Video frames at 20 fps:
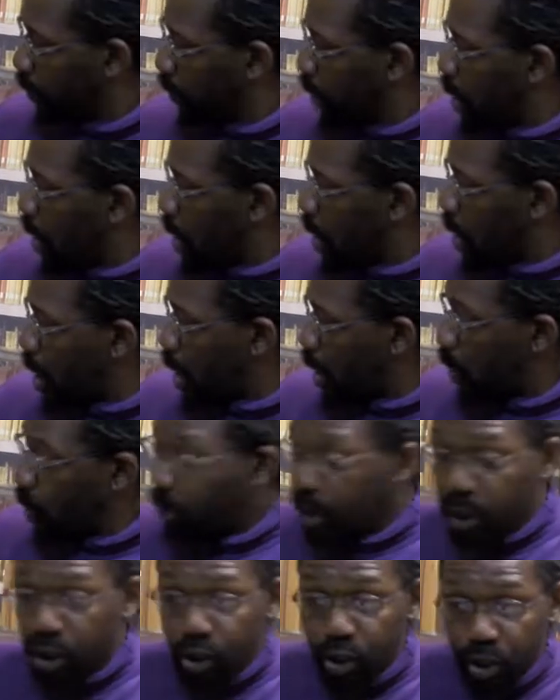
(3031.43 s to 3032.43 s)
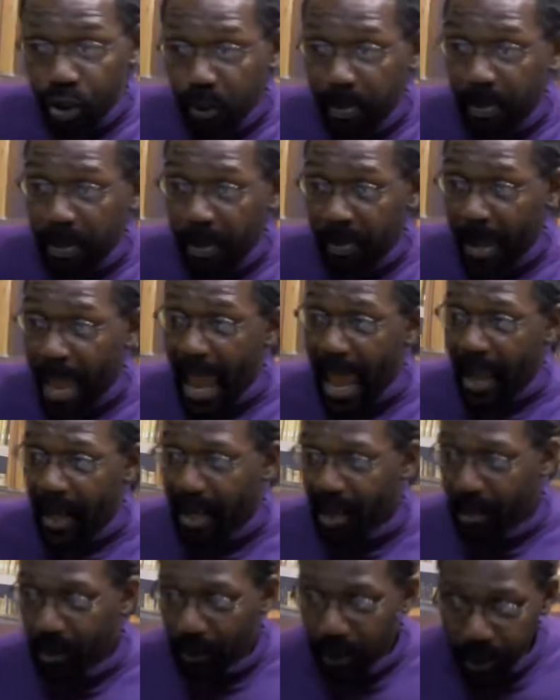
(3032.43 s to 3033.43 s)
All right, we should be
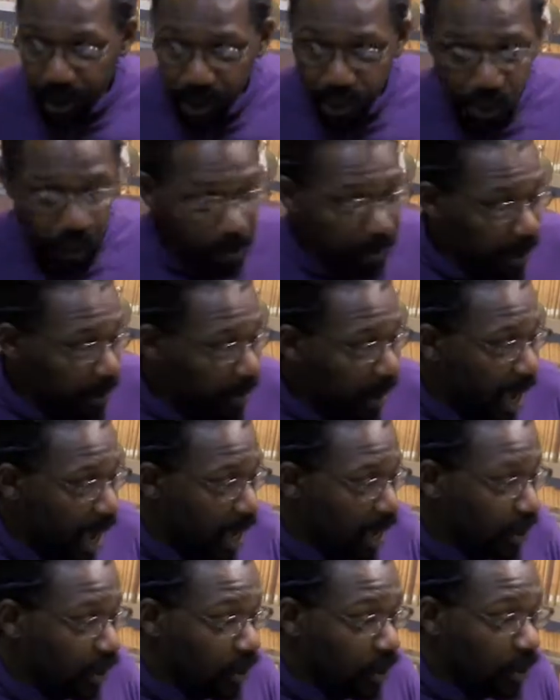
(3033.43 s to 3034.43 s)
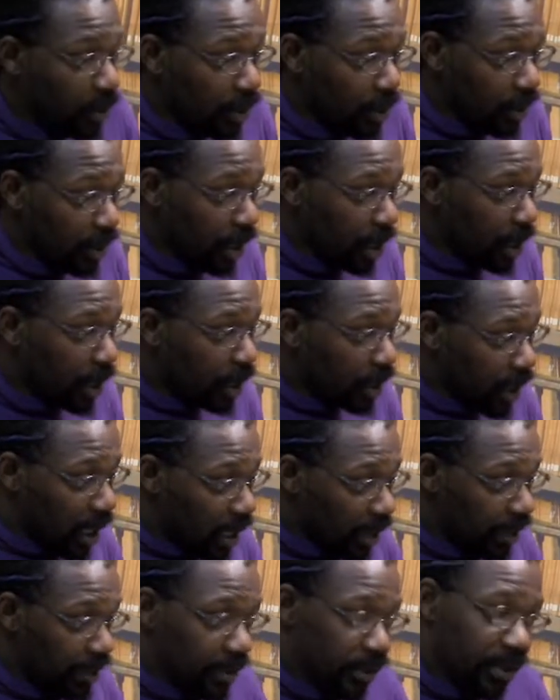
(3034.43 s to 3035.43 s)
back. We should be back. Don't worry, a lot
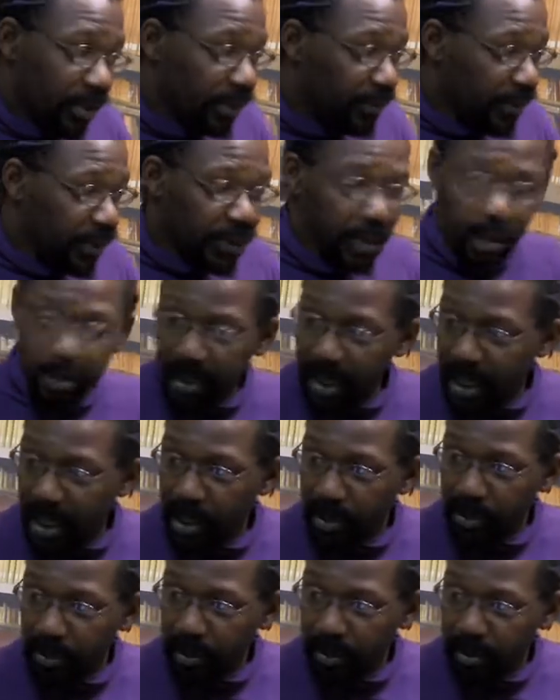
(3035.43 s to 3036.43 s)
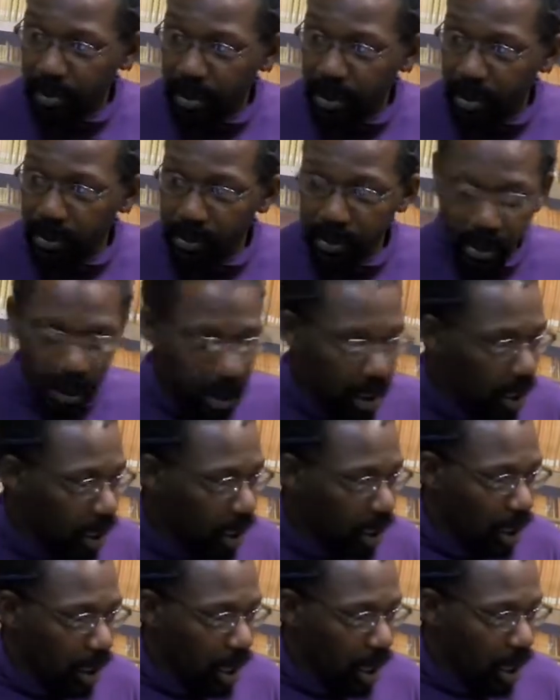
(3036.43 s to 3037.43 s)
of this stuff is going to be handled in post.
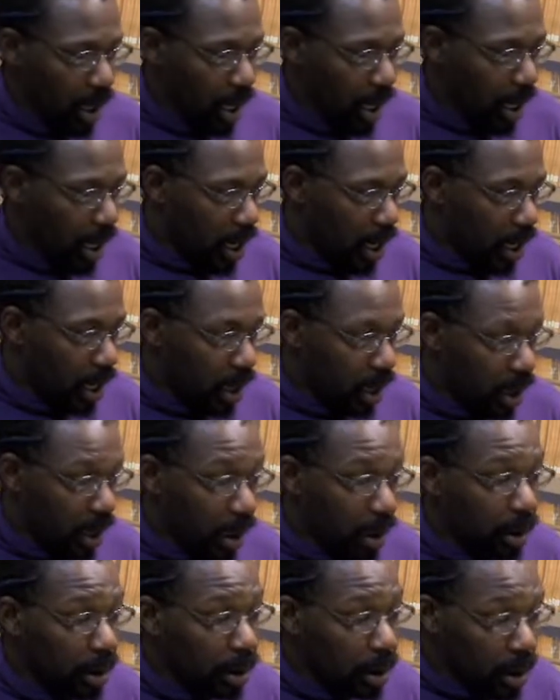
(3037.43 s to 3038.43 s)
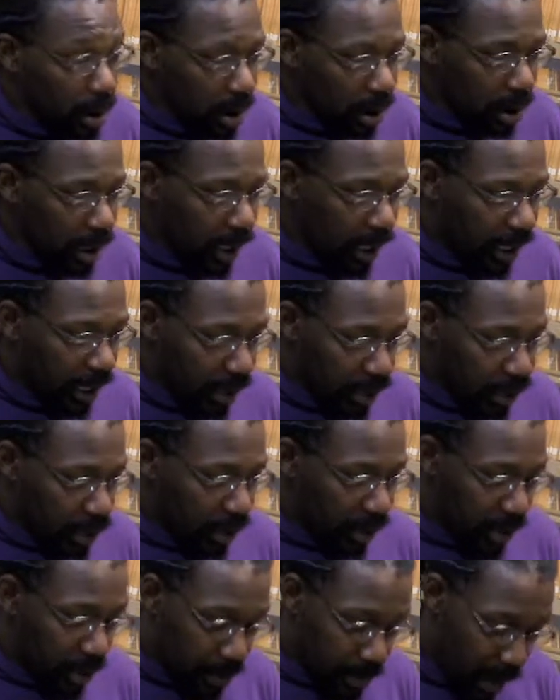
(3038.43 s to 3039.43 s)
And it looked like it had
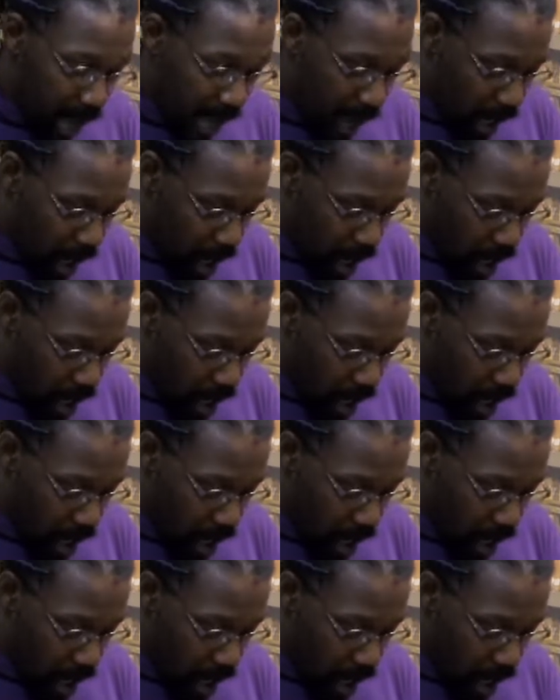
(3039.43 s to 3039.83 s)
just come back.